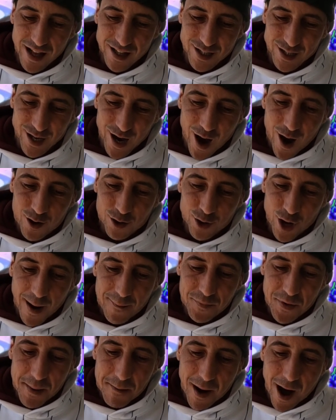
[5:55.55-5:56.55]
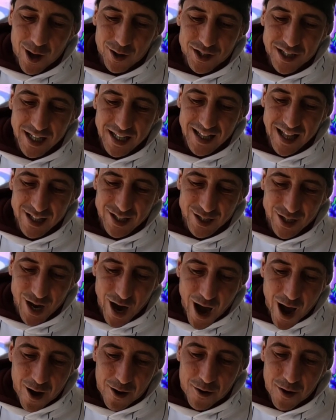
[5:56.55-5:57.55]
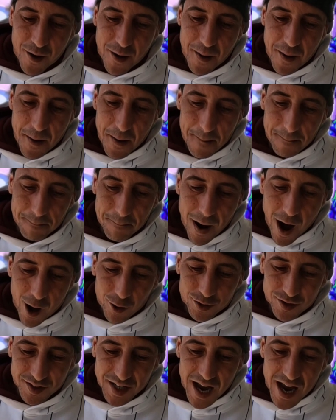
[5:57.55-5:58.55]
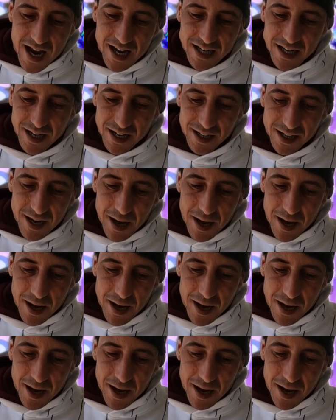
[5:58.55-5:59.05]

Let's go. Drop the multi. Let's go. Multi.